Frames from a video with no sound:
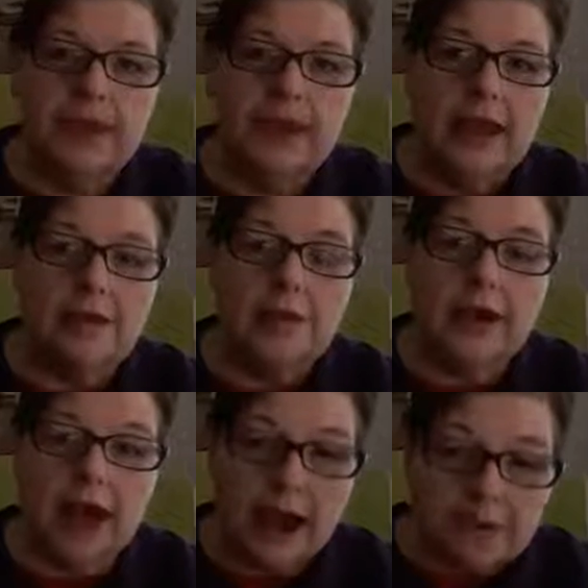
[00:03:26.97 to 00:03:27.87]
And what
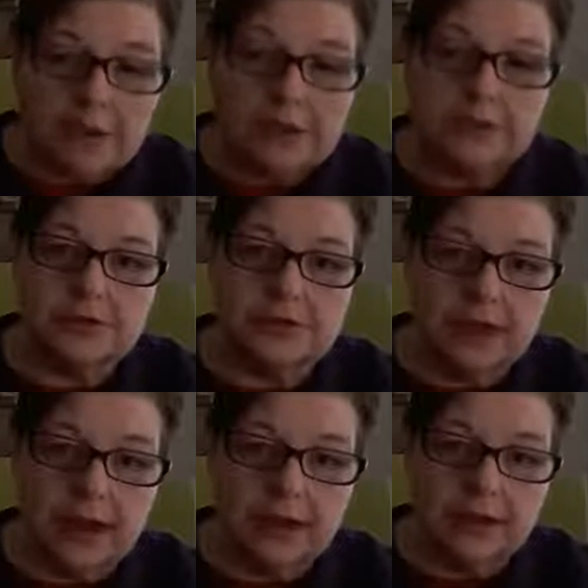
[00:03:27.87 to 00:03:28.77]
happens is there's
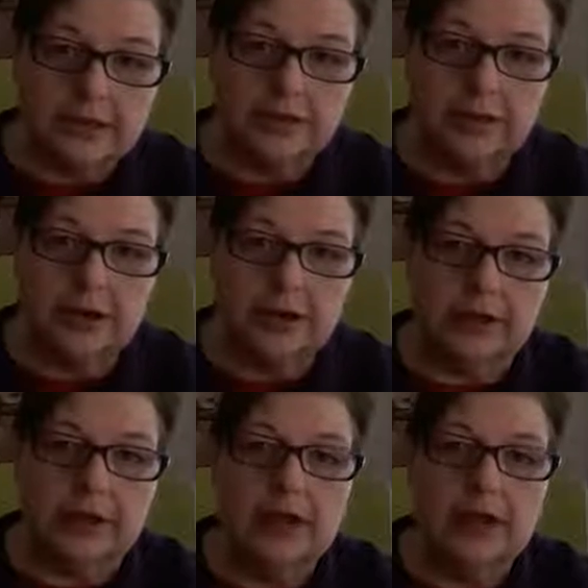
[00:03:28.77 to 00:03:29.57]
chaos around it.